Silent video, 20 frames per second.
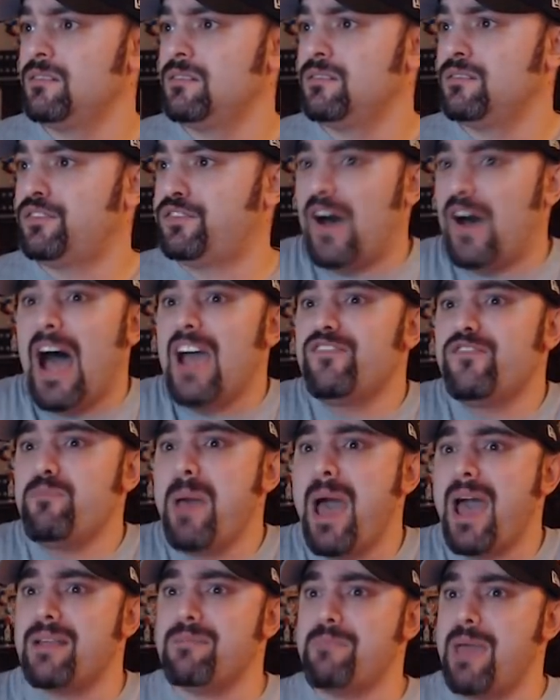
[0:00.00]
Five
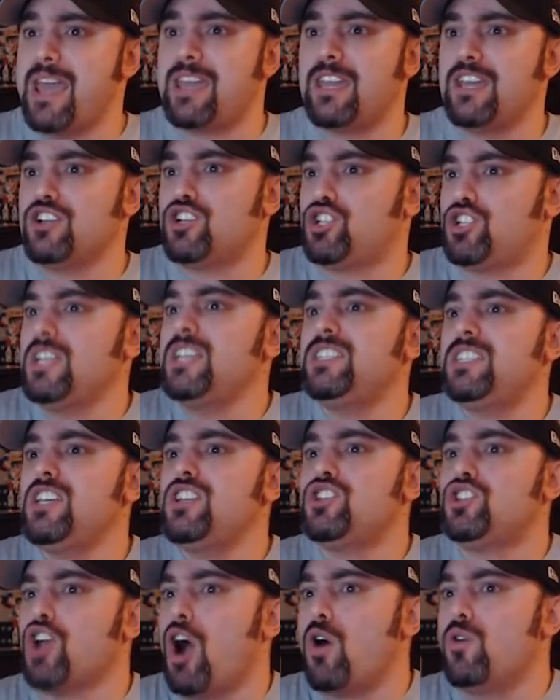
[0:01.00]
men making cheesy
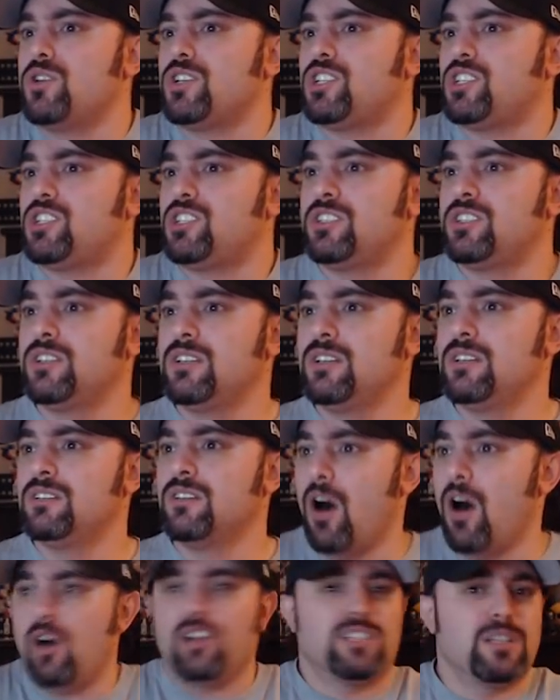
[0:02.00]
jokes,
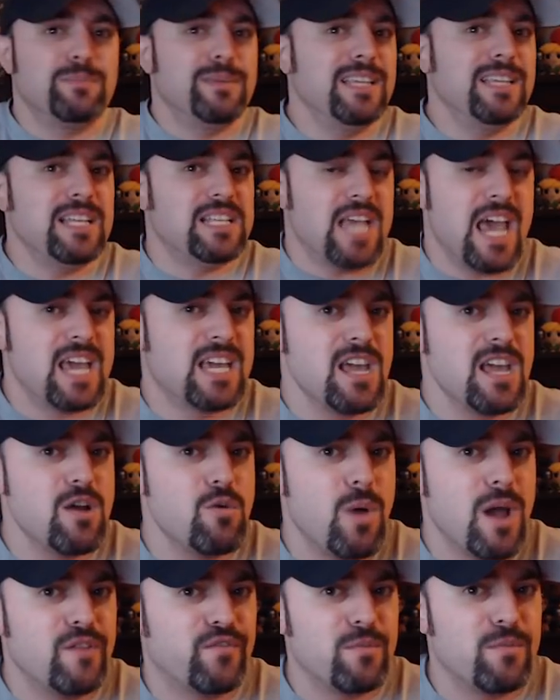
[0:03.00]
ultimately taking
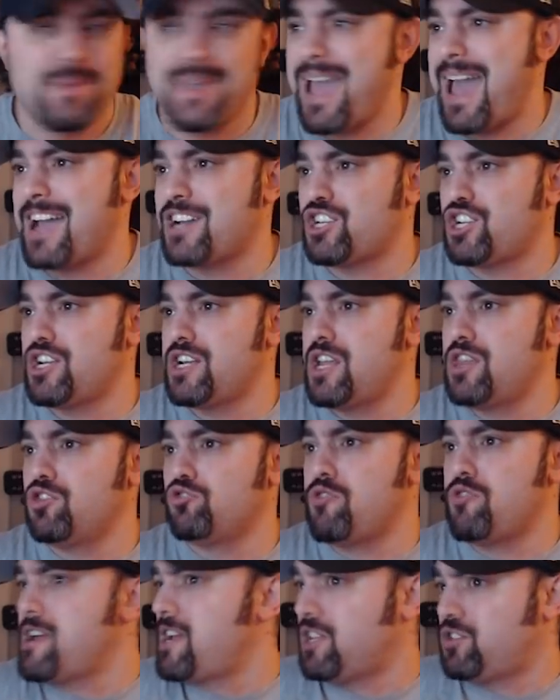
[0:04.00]
away from the action in the
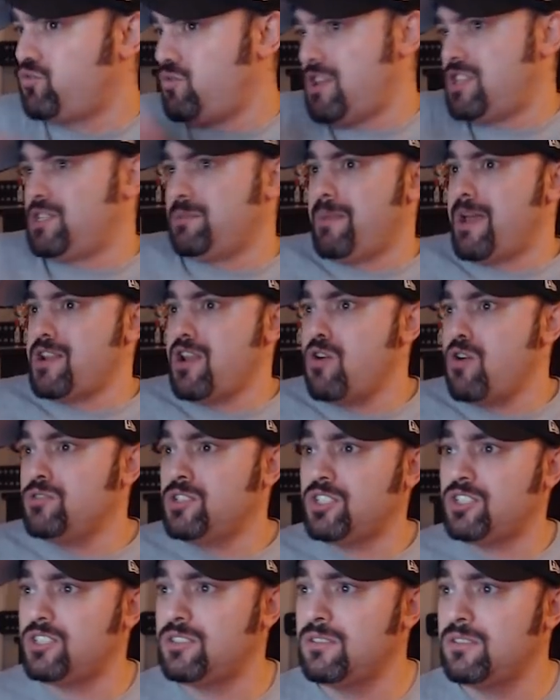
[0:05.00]
ring. It's, it's in my
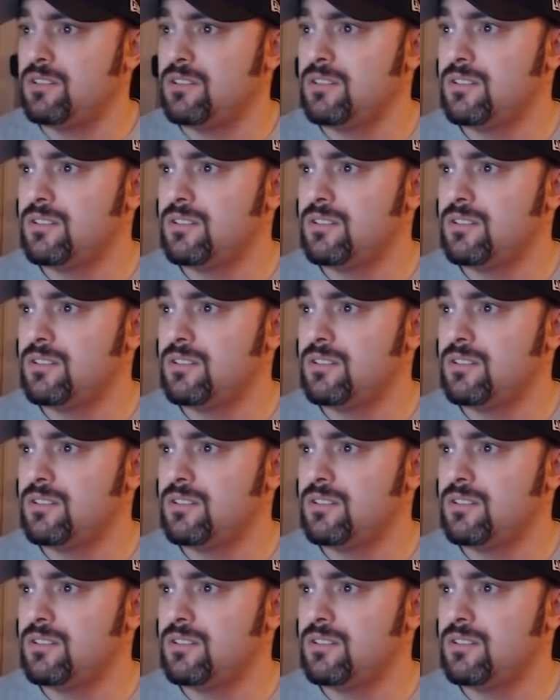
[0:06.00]
notes.